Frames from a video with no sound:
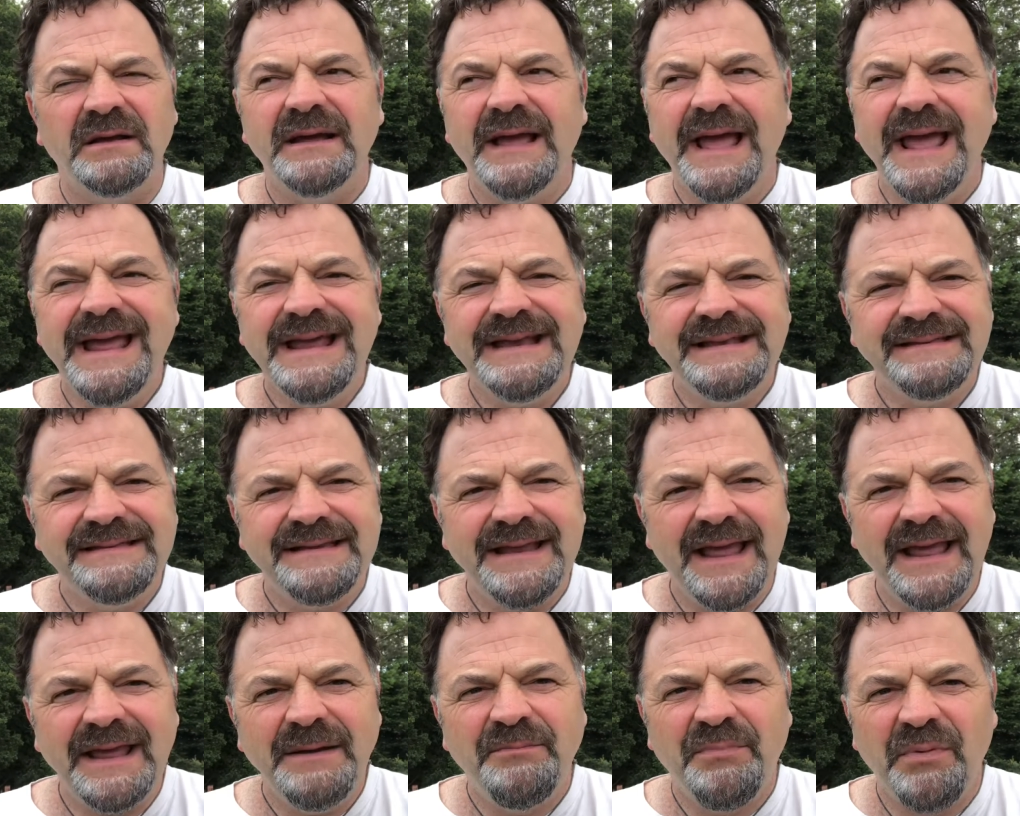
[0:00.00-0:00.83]

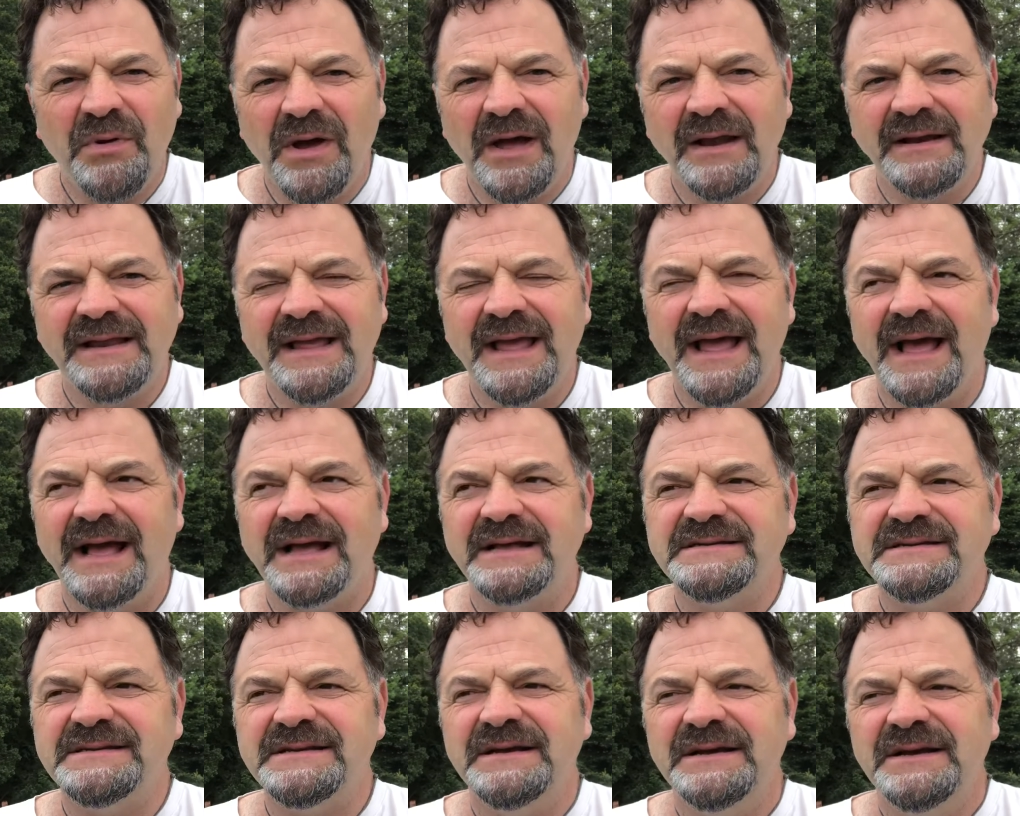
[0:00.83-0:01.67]
8-day
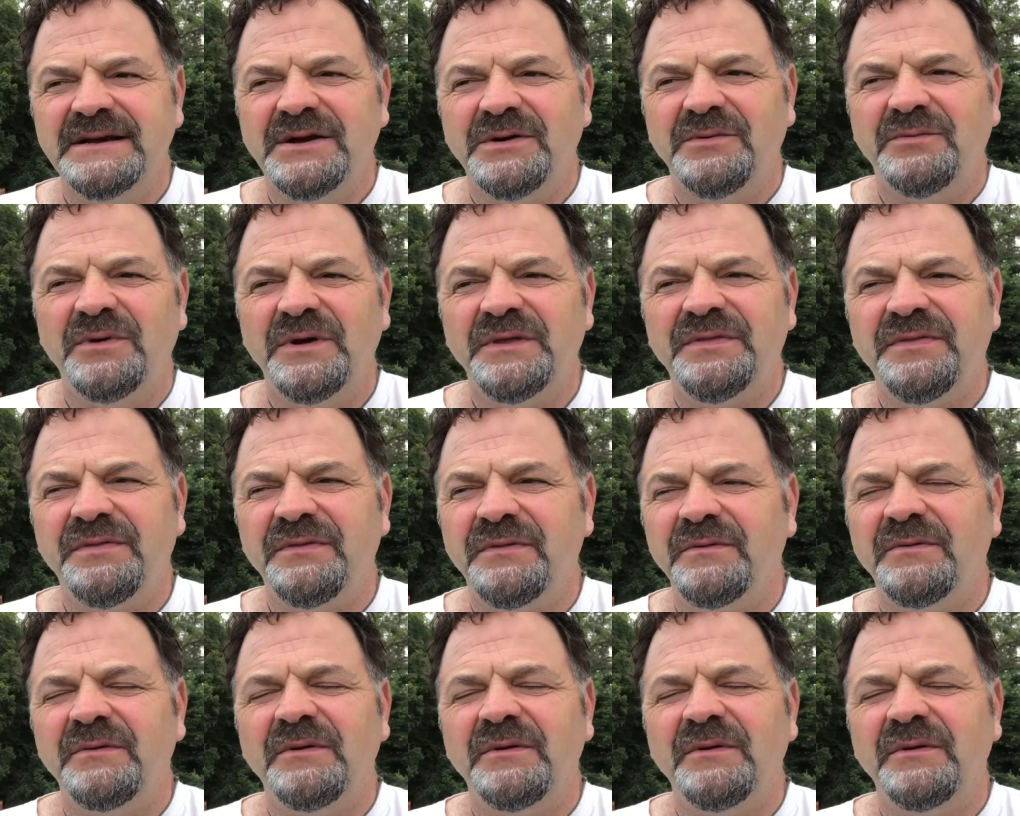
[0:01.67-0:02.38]
broadcast with